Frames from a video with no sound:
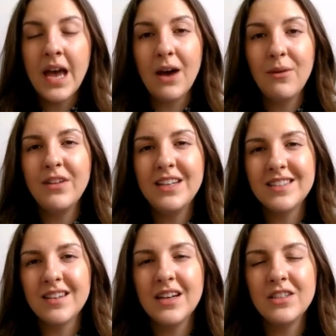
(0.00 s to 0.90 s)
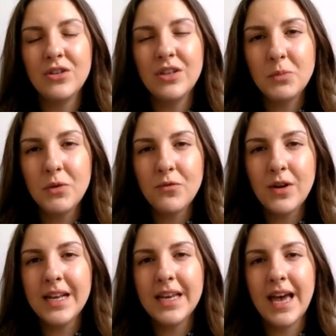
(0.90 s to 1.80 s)
However, in science, you need to be
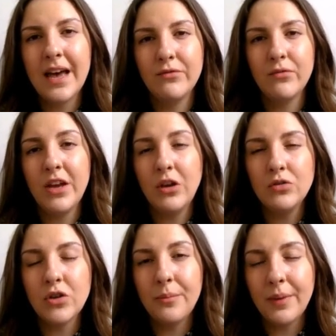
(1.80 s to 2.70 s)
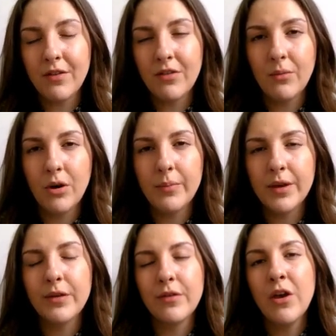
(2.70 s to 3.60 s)
really careful that you don't mix them up,
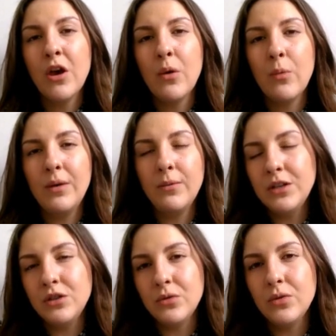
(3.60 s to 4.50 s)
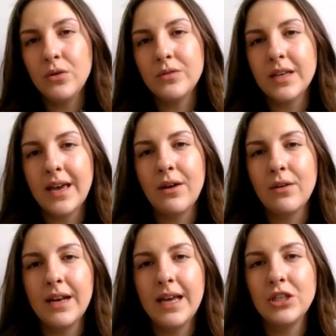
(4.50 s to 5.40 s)
because when we do use the
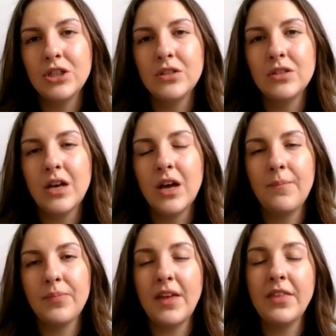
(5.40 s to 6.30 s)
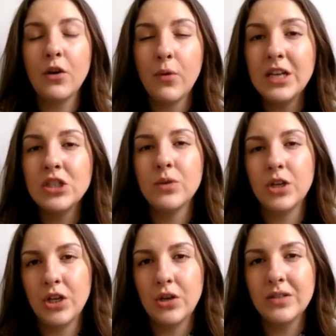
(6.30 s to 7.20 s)
calculations and the equation we're
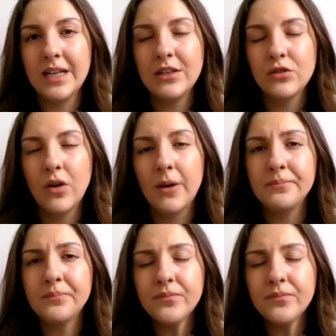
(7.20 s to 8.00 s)
going to use later on,